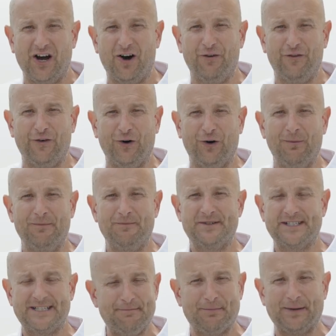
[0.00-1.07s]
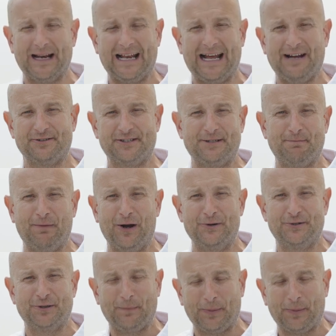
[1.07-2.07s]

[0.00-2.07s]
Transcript: hull form simply allows this boat to